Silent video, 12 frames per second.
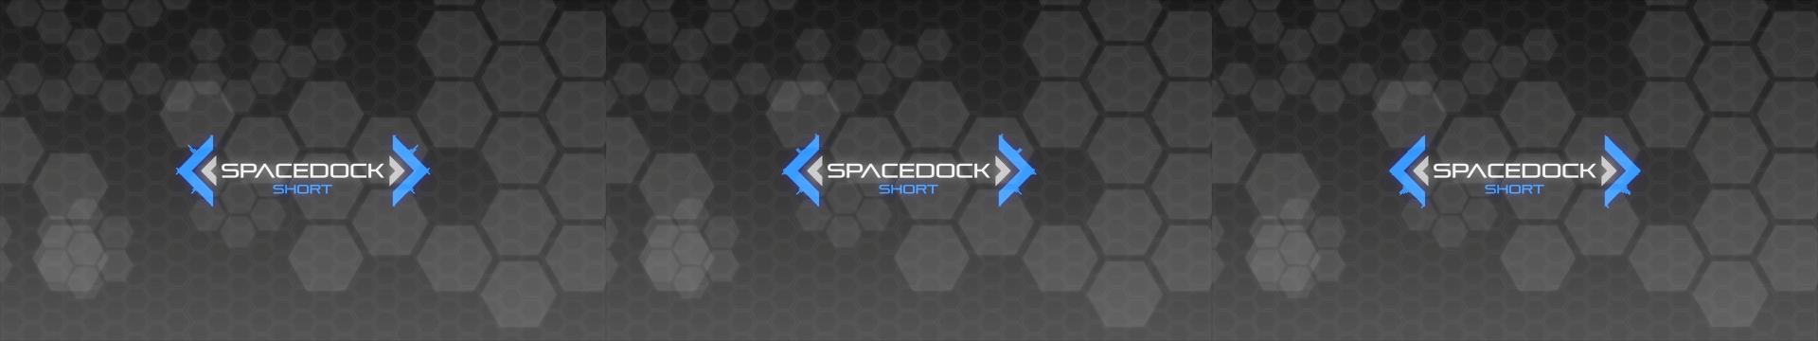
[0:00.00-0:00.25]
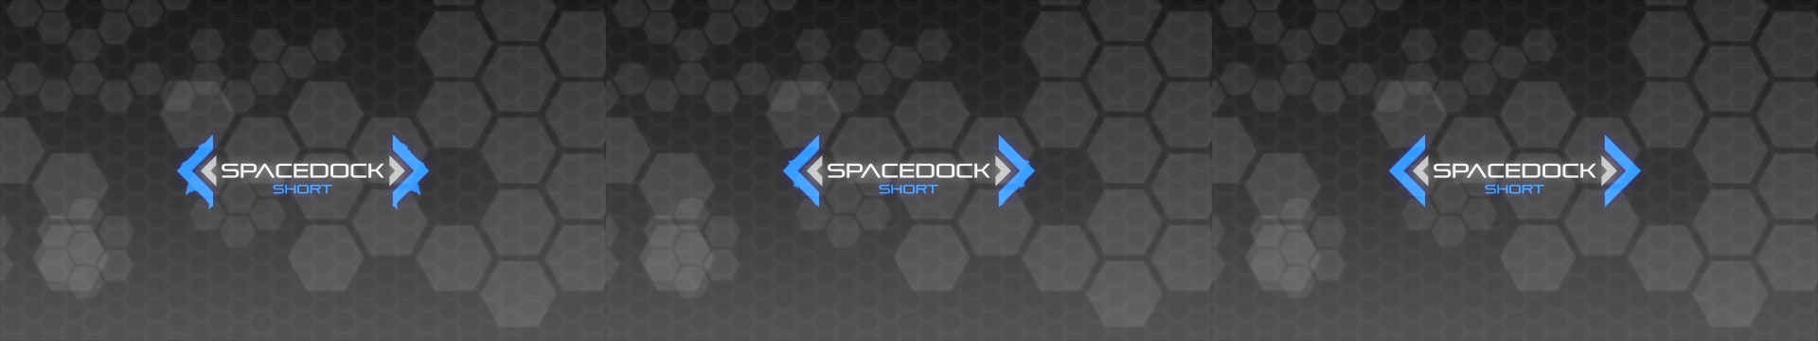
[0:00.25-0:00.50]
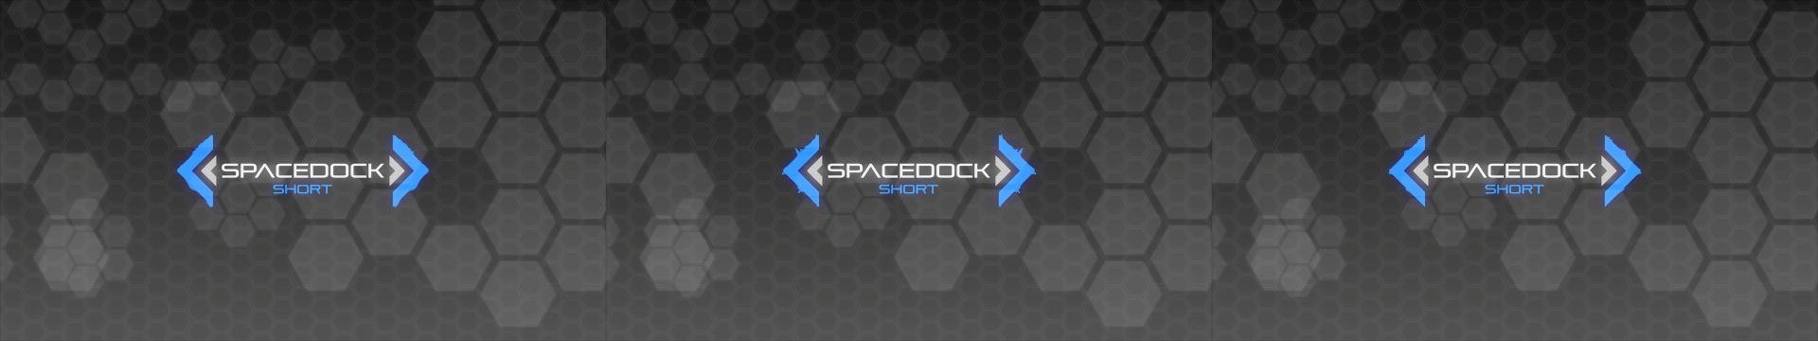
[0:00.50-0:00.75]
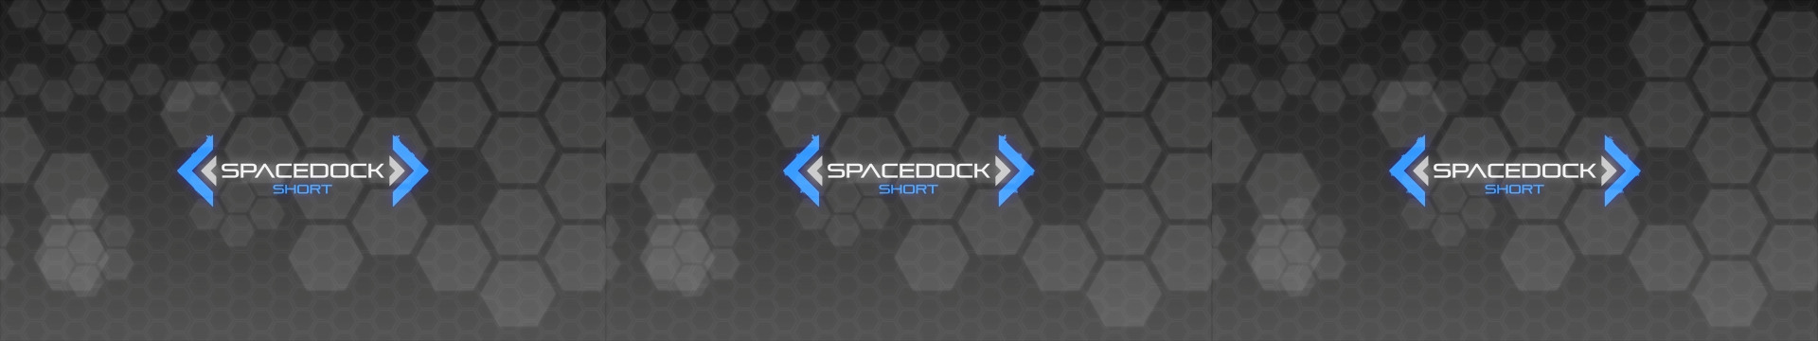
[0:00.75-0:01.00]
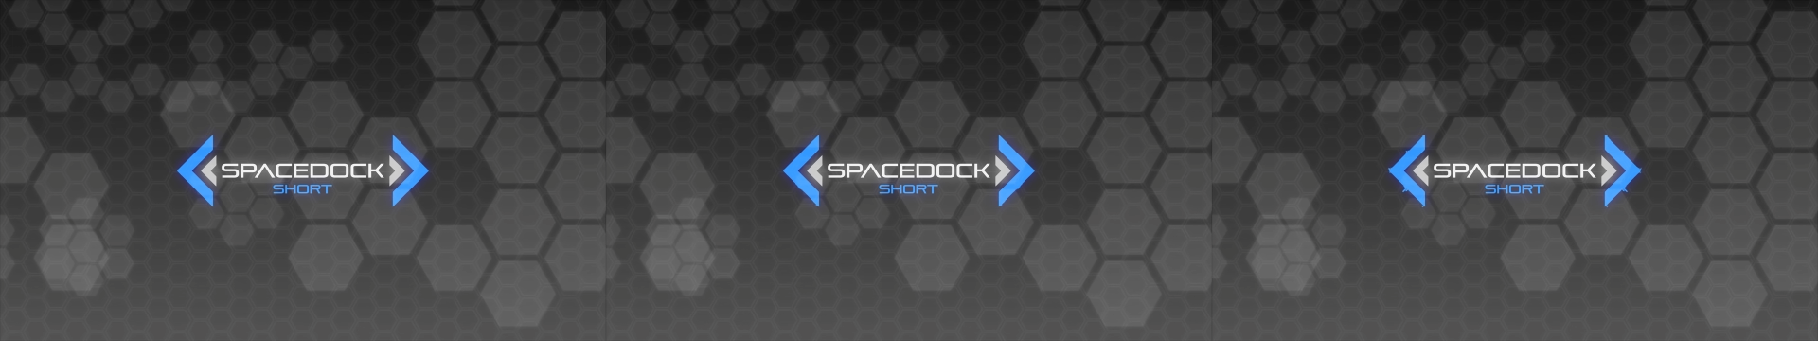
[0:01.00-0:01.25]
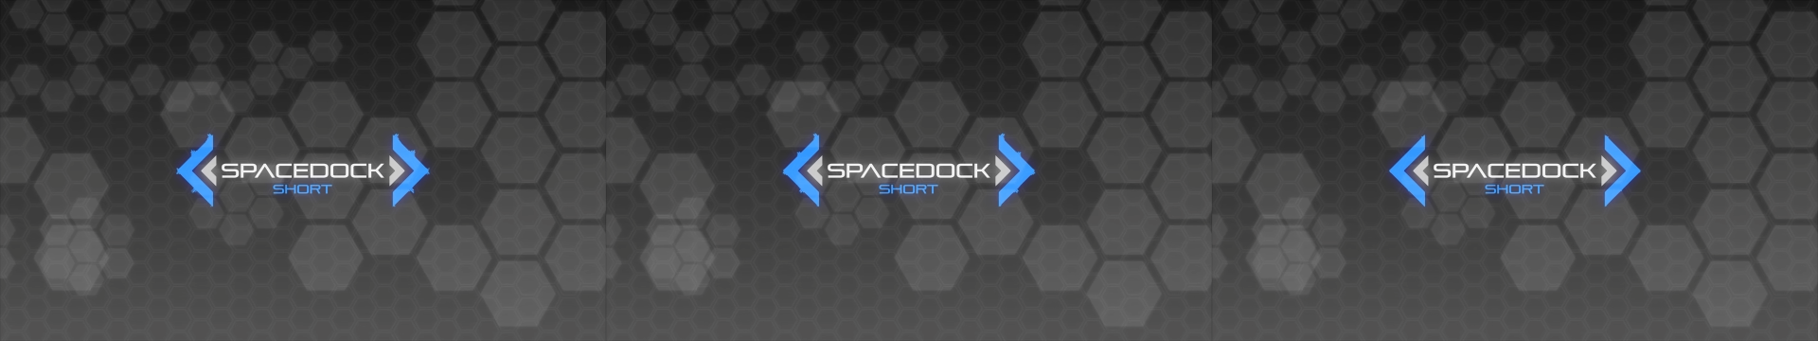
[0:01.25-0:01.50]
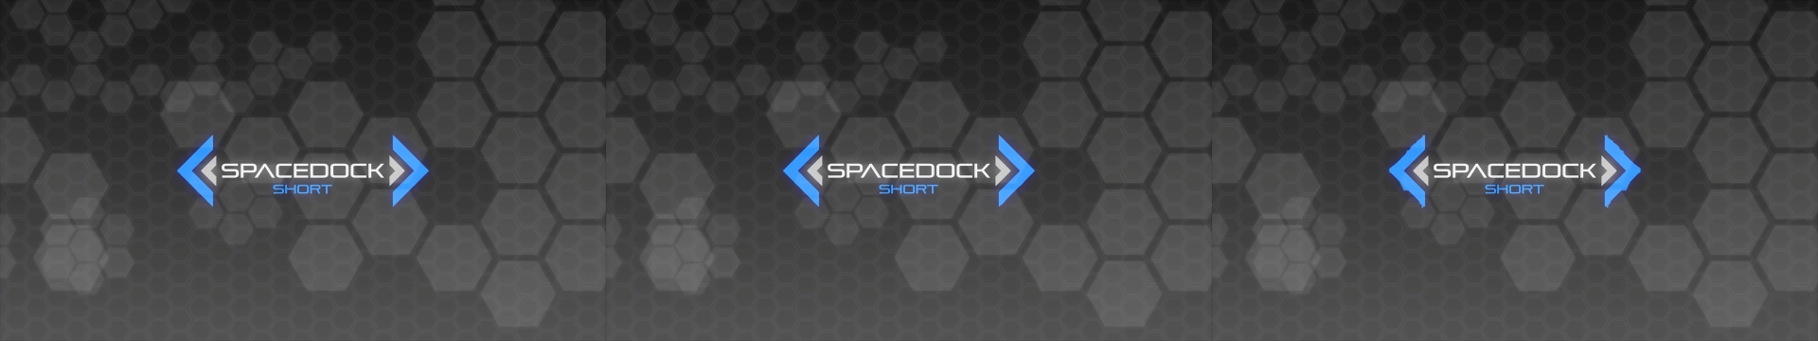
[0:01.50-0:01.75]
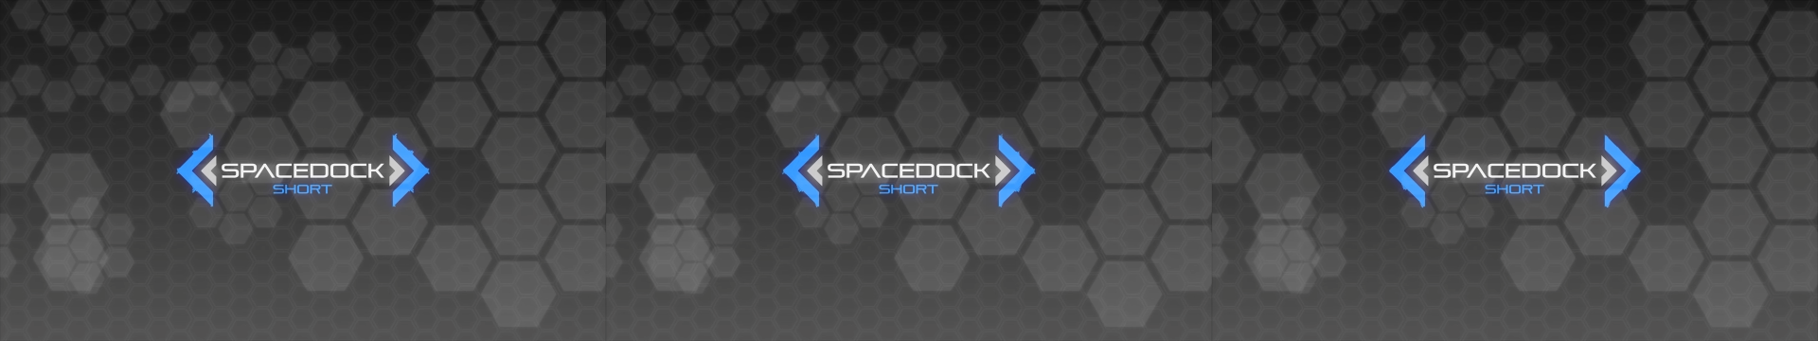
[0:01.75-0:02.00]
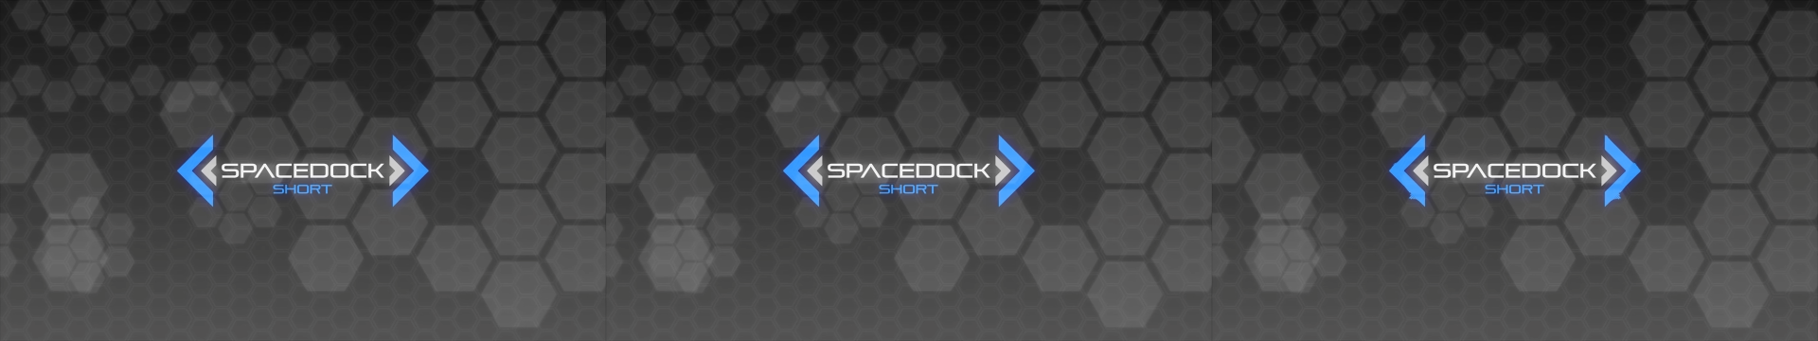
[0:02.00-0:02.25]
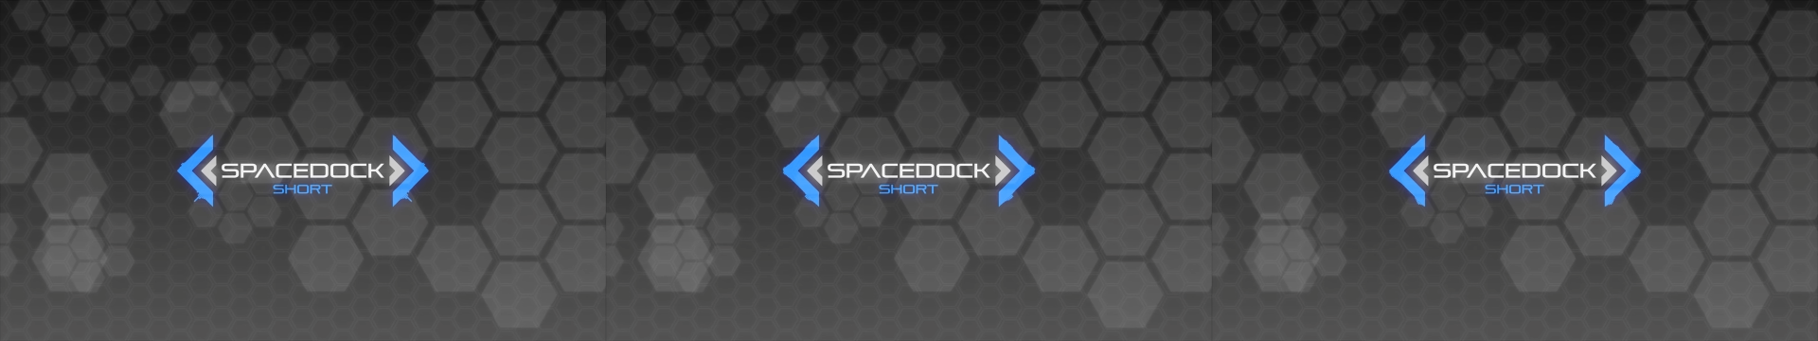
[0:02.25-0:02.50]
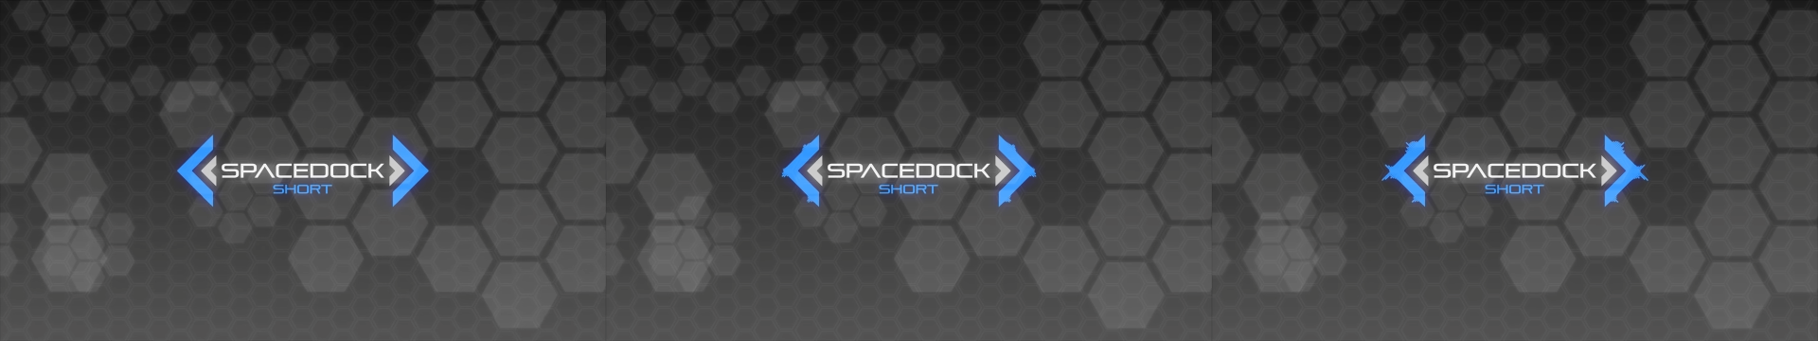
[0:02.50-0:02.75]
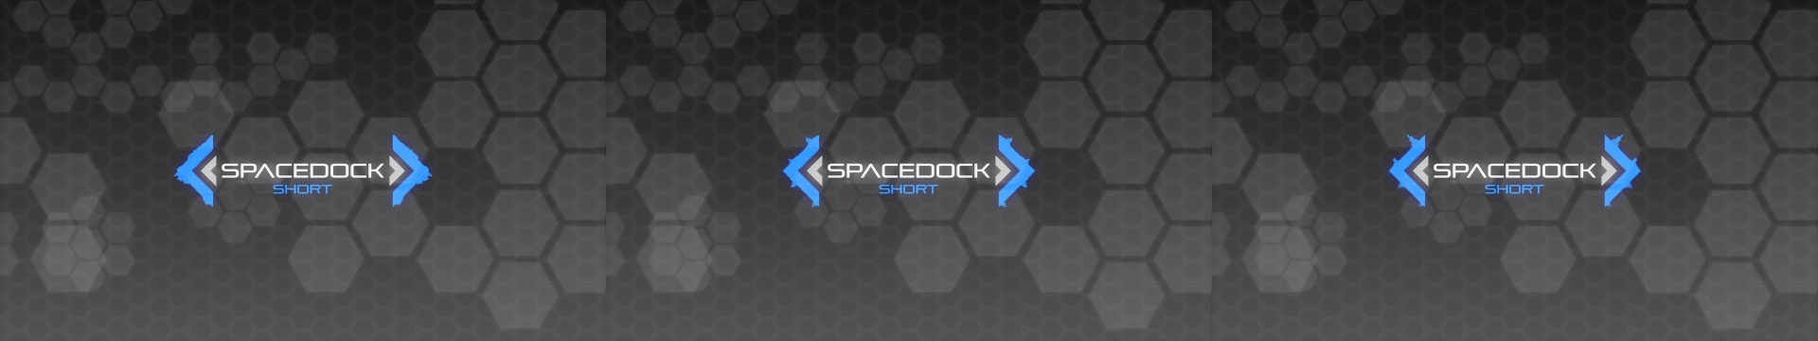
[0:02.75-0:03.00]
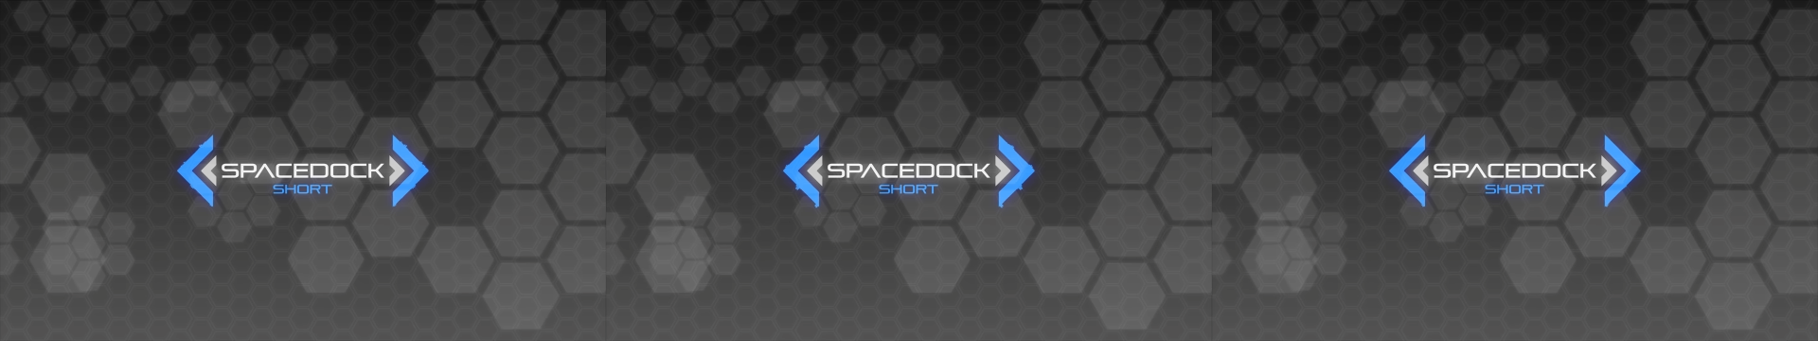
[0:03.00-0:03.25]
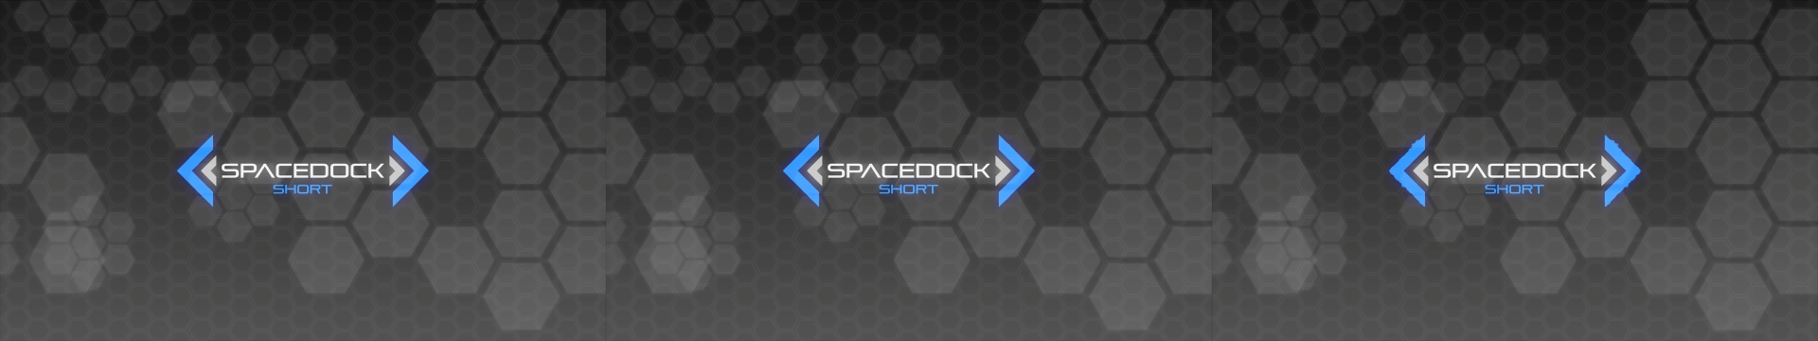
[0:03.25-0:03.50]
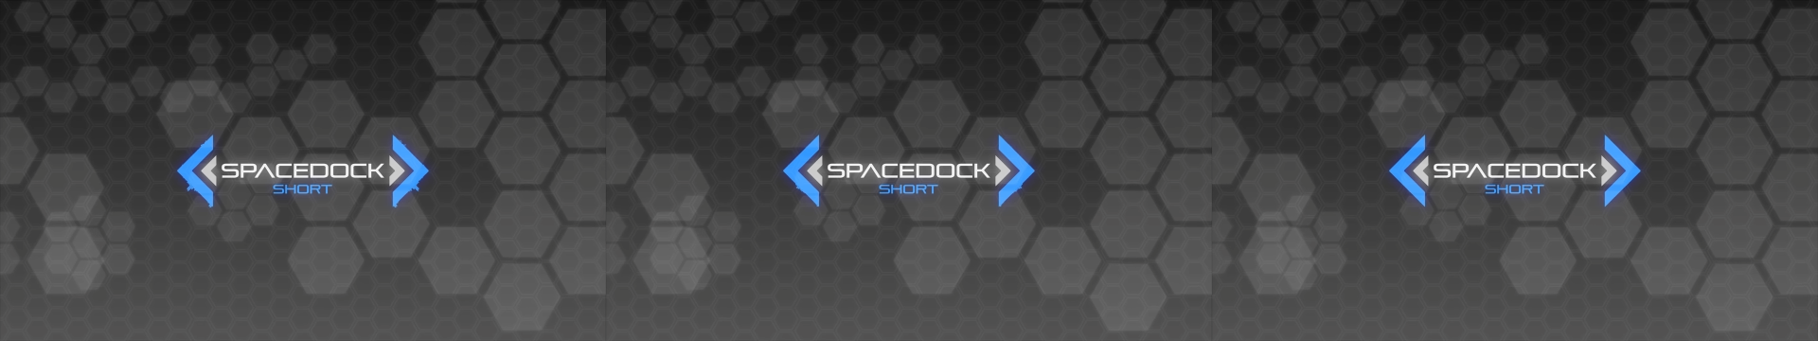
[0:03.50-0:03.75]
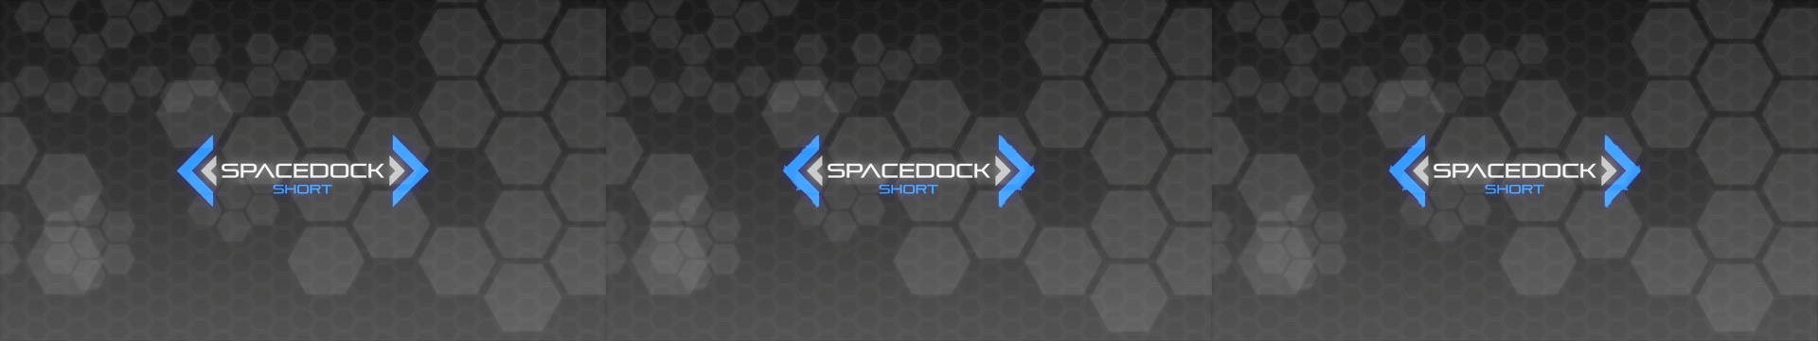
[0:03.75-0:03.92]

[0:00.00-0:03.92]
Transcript: No face is visible, so there are no lips to read.